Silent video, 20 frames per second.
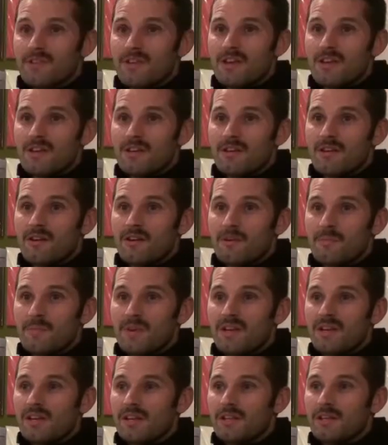they are
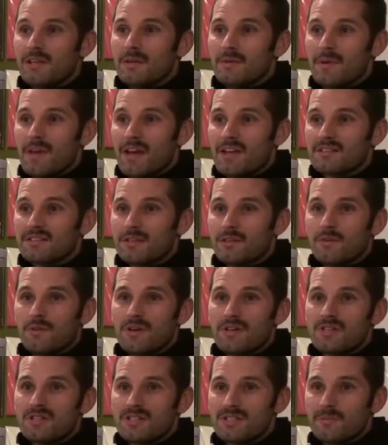immediately asking
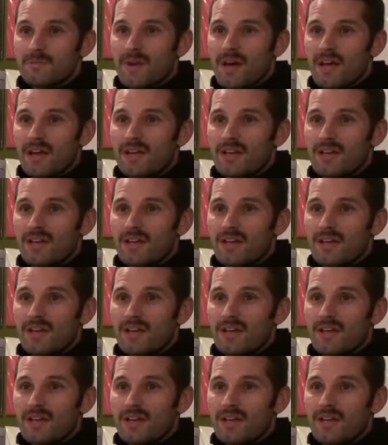questions about